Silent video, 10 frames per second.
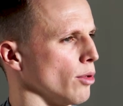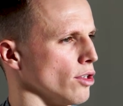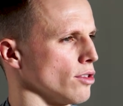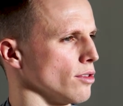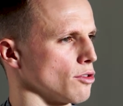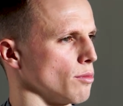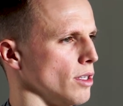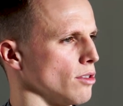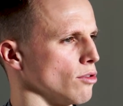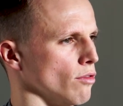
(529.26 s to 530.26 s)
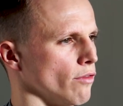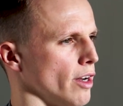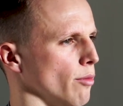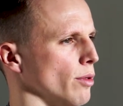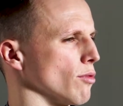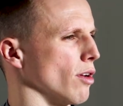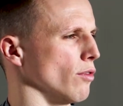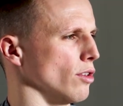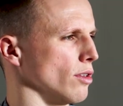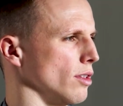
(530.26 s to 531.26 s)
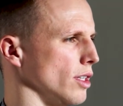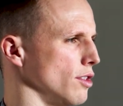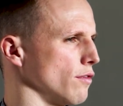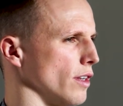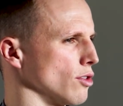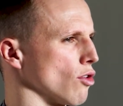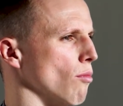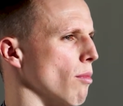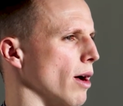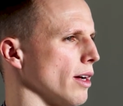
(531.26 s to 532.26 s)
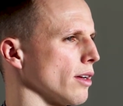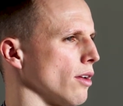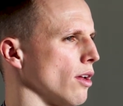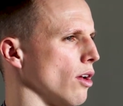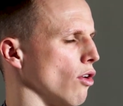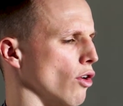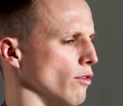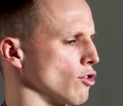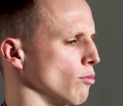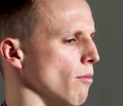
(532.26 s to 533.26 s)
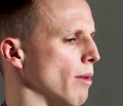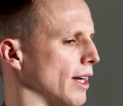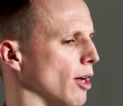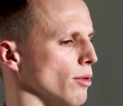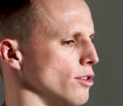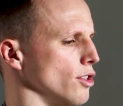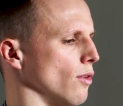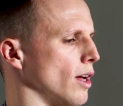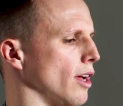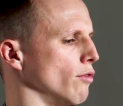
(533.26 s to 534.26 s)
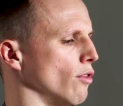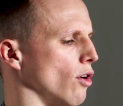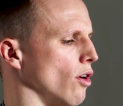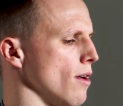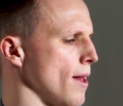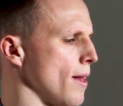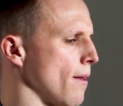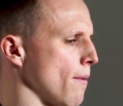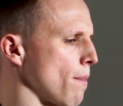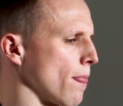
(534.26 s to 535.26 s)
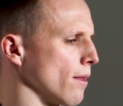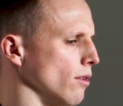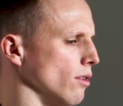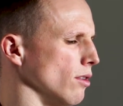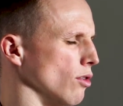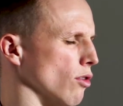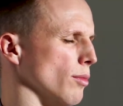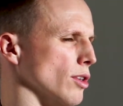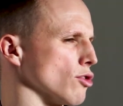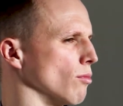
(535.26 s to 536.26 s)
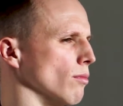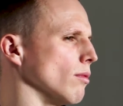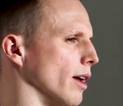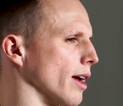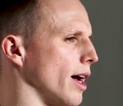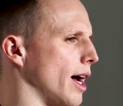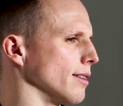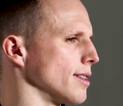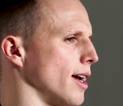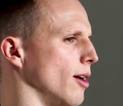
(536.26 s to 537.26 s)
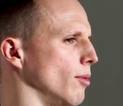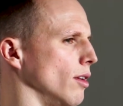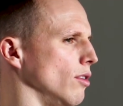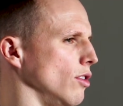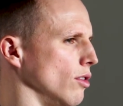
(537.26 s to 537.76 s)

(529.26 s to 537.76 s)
person to speak to, the therapist, or if these things come back, or if something bad happens in your life, or some like a hard time, then